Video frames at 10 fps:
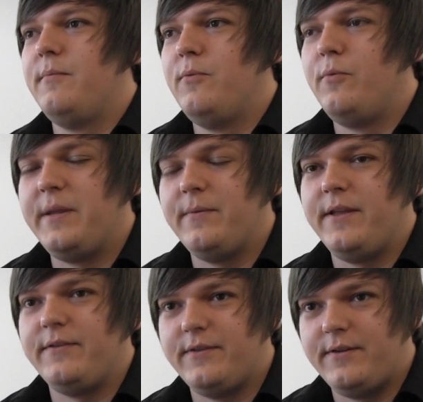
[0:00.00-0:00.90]
more
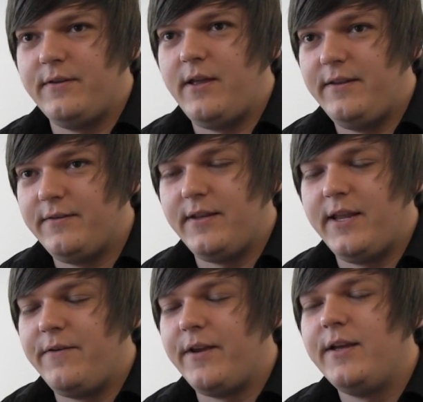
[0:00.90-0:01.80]
people into
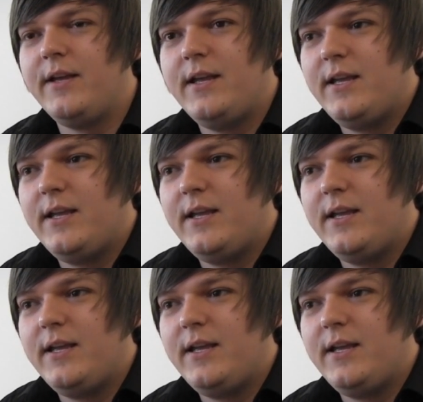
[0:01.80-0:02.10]
the area.